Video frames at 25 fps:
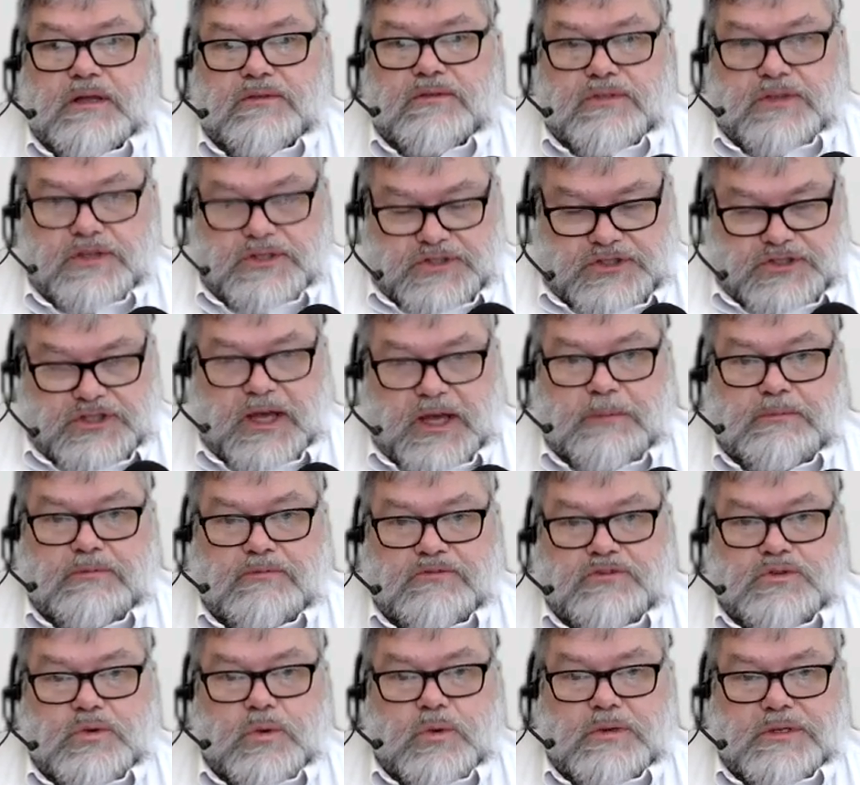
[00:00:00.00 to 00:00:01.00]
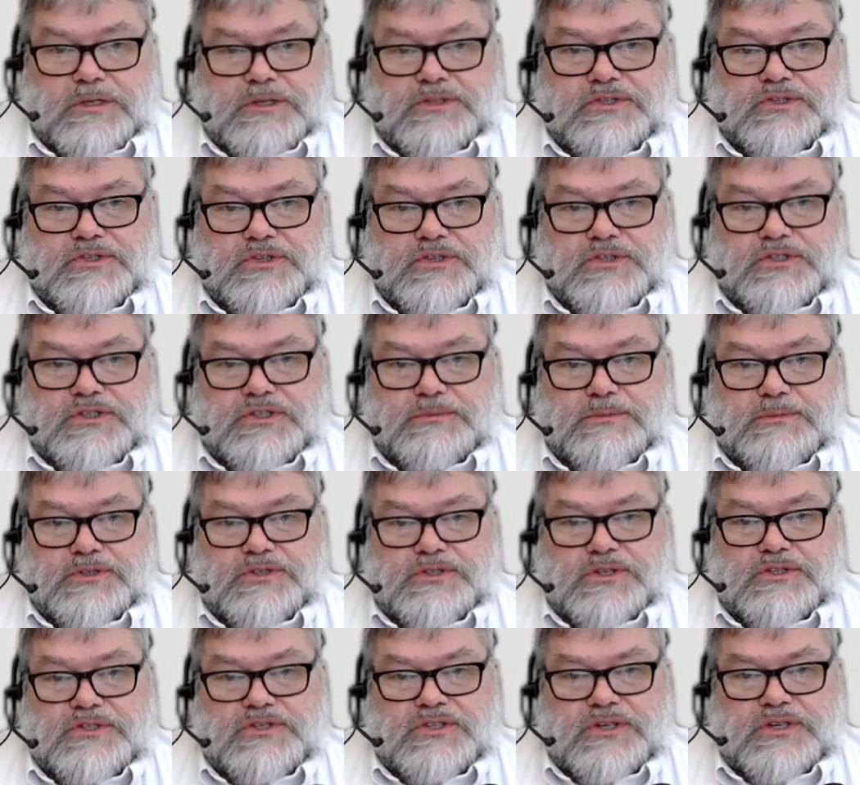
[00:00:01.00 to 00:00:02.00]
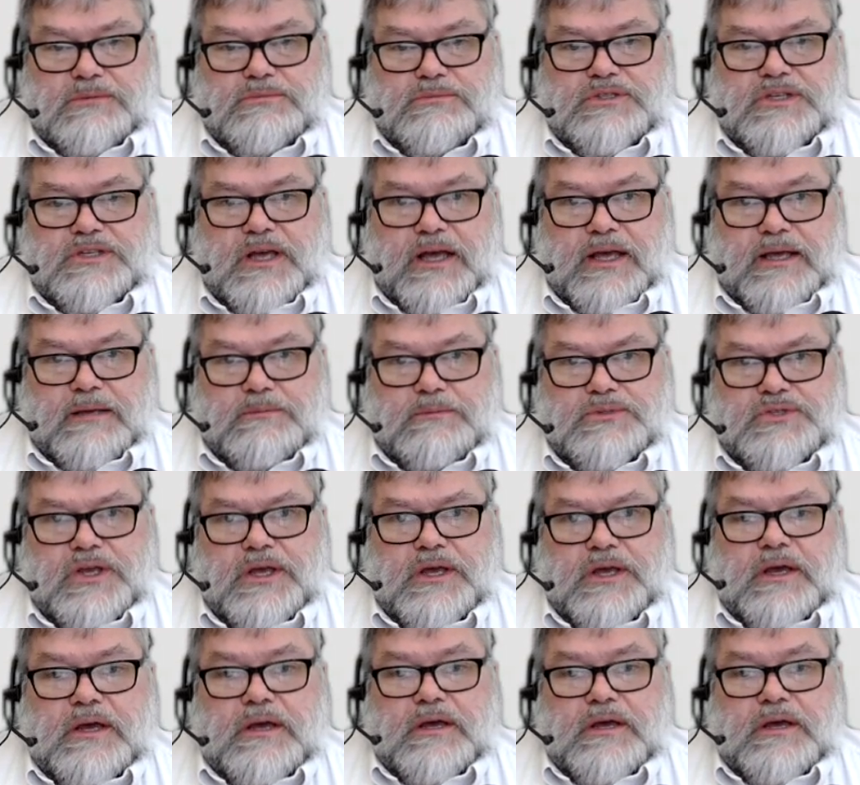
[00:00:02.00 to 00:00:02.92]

this type of tolling system is that sometimes